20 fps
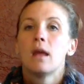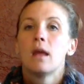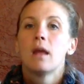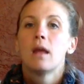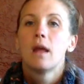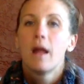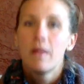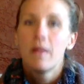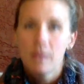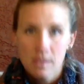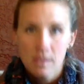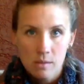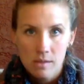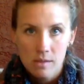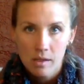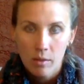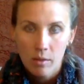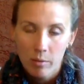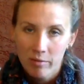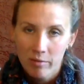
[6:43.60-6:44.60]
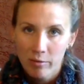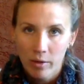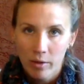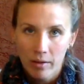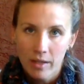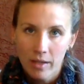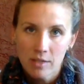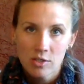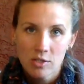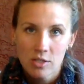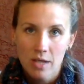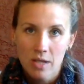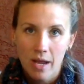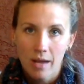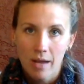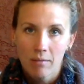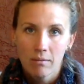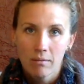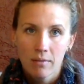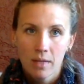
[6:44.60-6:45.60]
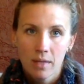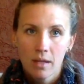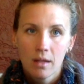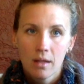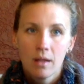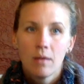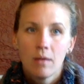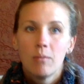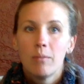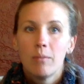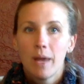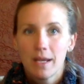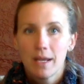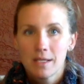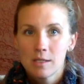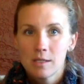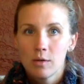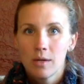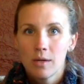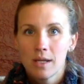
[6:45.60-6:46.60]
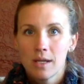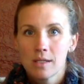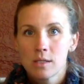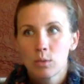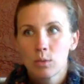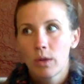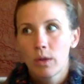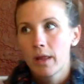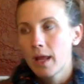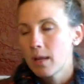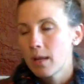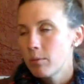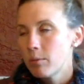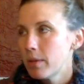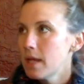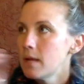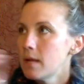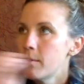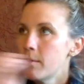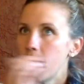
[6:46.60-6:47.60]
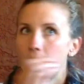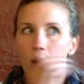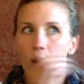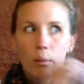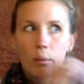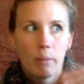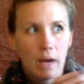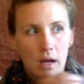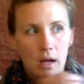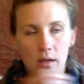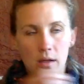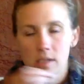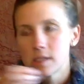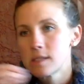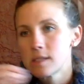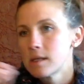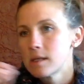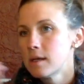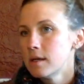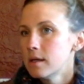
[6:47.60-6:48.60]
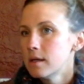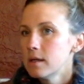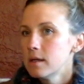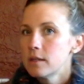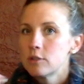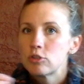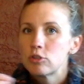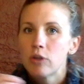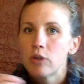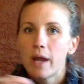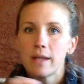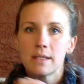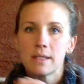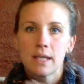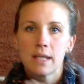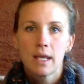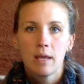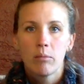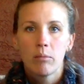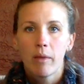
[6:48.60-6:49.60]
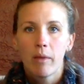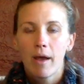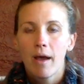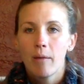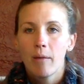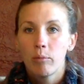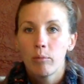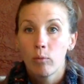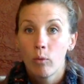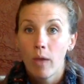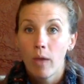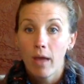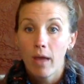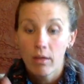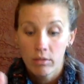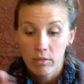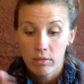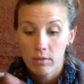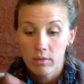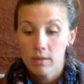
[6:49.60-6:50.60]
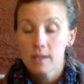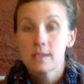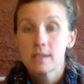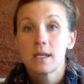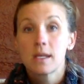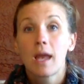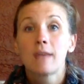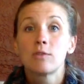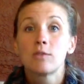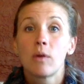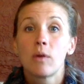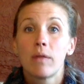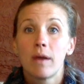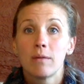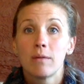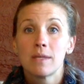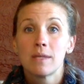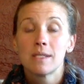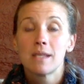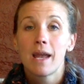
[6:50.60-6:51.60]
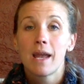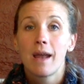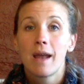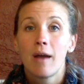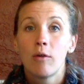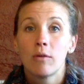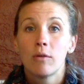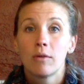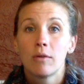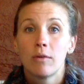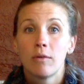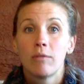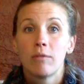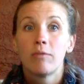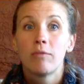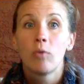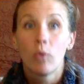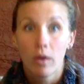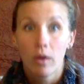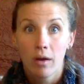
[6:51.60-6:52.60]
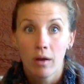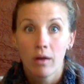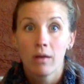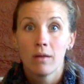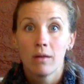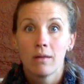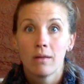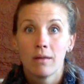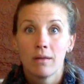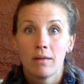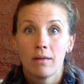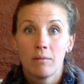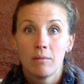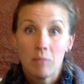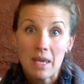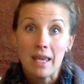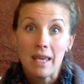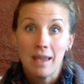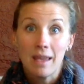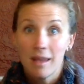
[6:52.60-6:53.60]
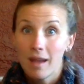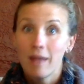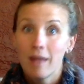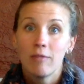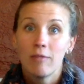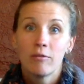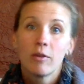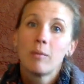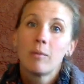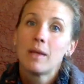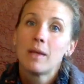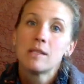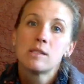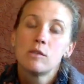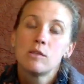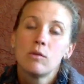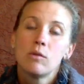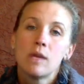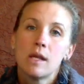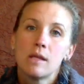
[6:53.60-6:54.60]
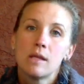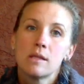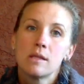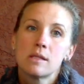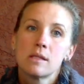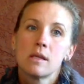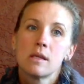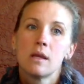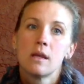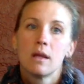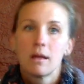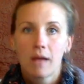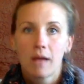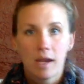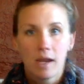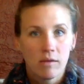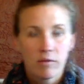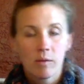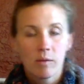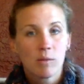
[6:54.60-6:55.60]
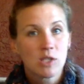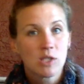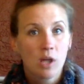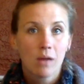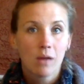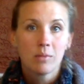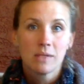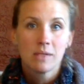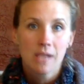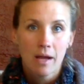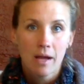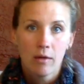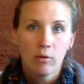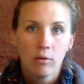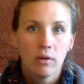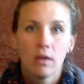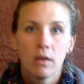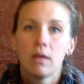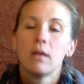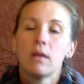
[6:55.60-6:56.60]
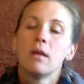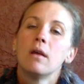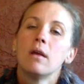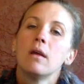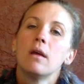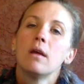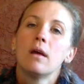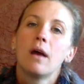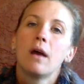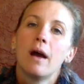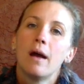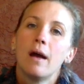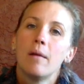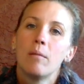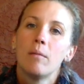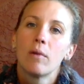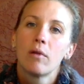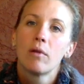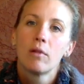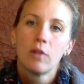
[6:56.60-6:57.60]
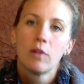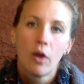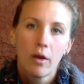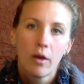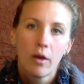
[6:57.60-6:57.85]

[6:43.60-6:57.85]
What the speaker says: and this was all before lunchtime. My students were like ping pong balls trying to keep up with the schedule that was set out for me and for my students, kind of from a top-down look.